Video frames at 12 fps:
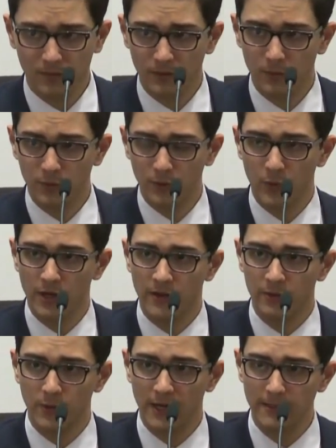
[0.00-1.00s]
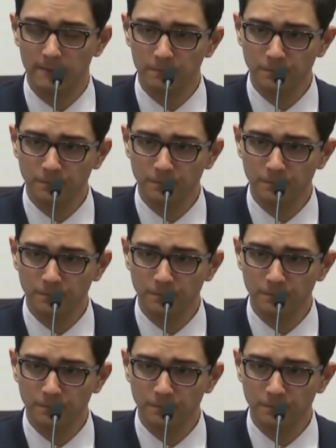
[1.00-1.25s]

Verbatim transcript: The one on the right,